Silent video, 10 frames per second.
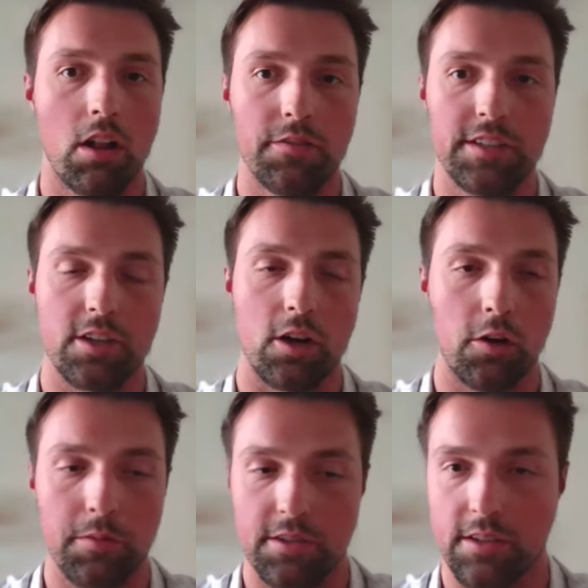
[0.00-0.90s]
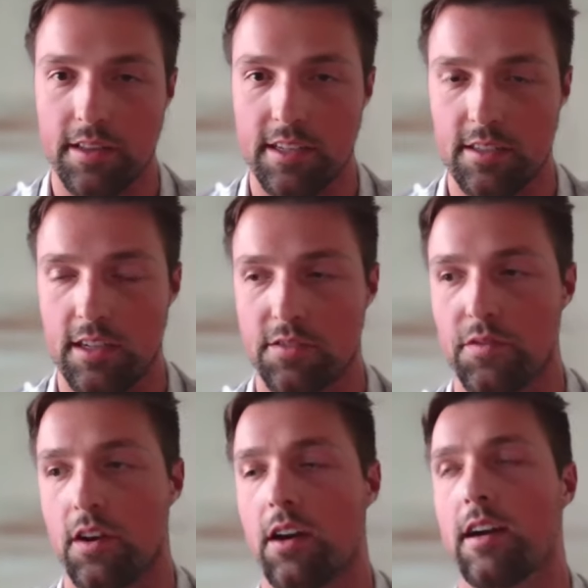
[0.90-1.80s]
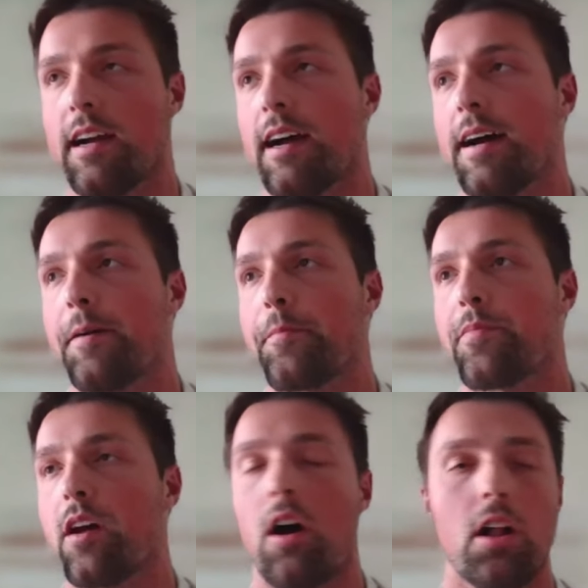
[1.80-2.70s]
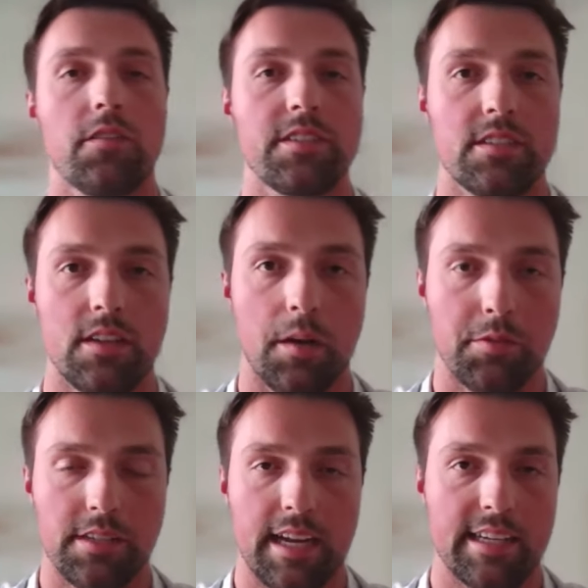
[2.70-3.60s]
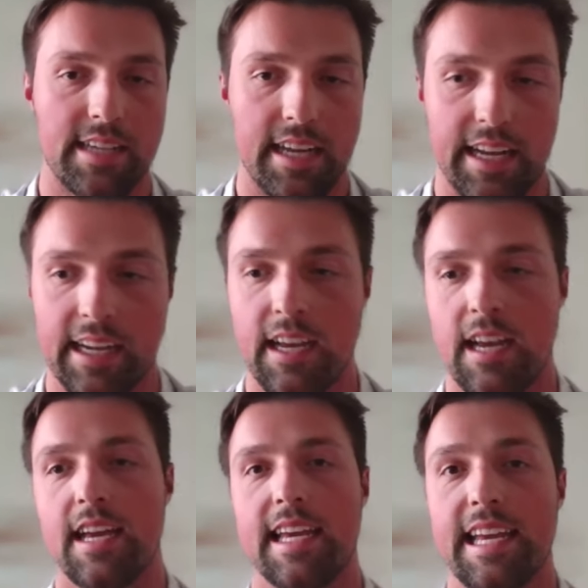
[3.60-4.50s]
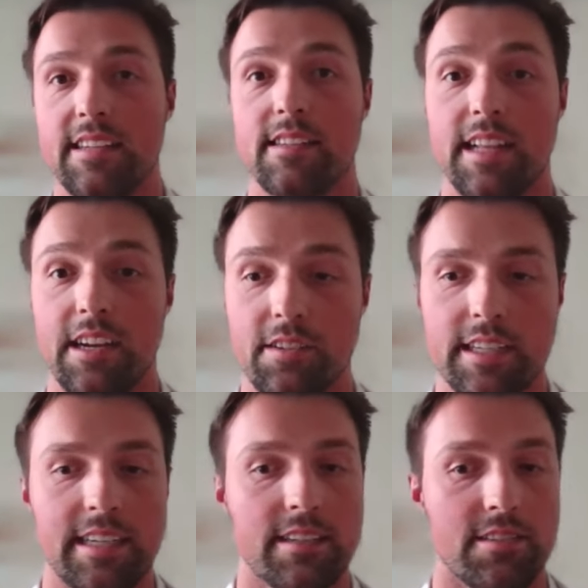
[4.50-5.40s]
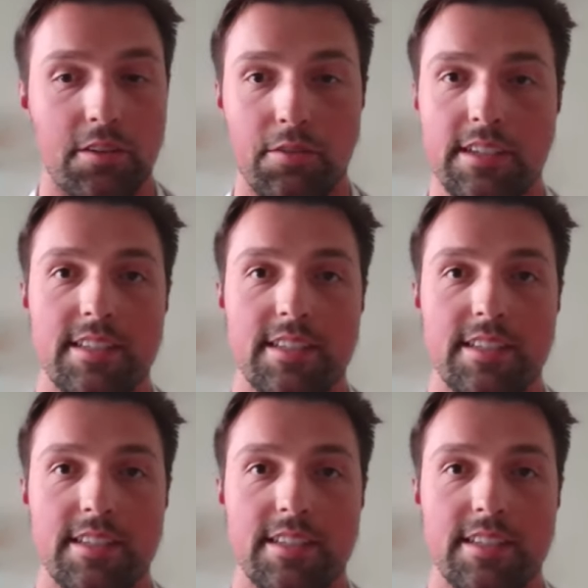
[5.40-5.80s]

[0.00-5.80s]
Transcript: of his homers thus far, um, all of his doubles that he's hitting, he's literally doing his